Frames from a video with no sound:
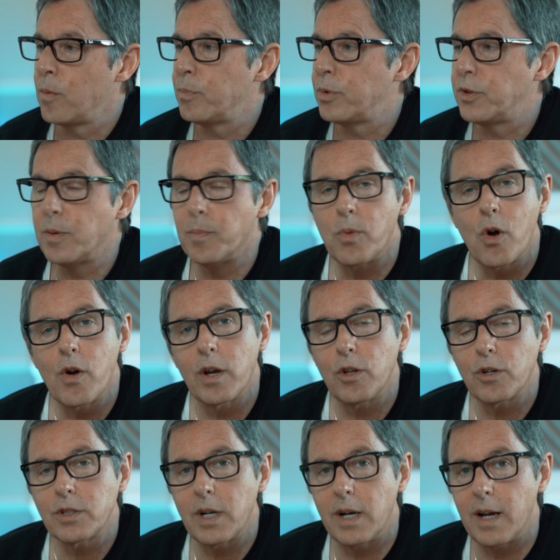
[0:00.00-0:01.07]
But the more I
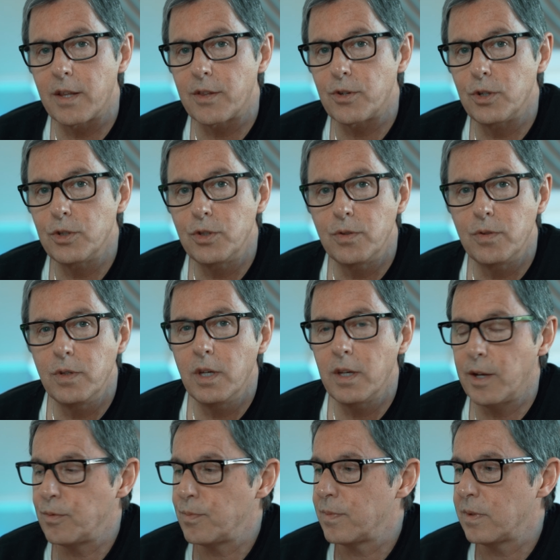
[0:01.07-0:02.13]
looked at it, I thought, you
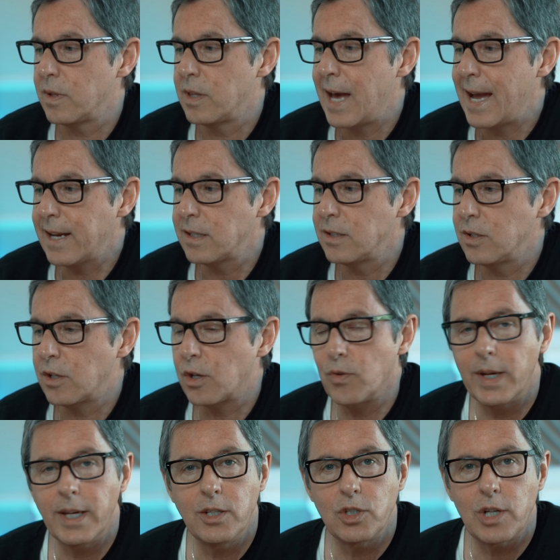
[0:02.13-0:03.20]
know, that
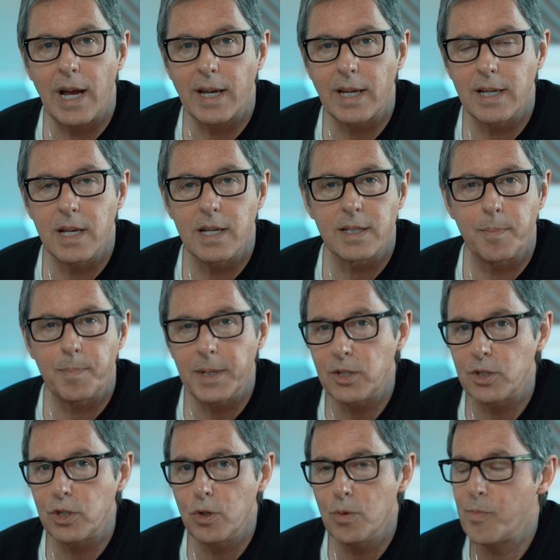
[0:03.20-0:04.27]
green jacket is a bit
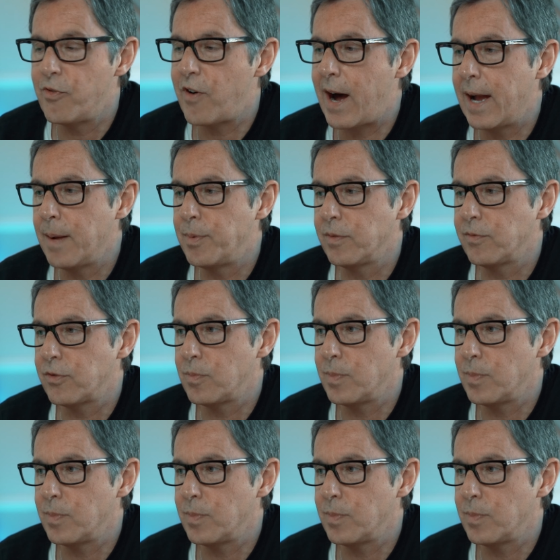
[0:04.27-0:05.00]
too vibrant for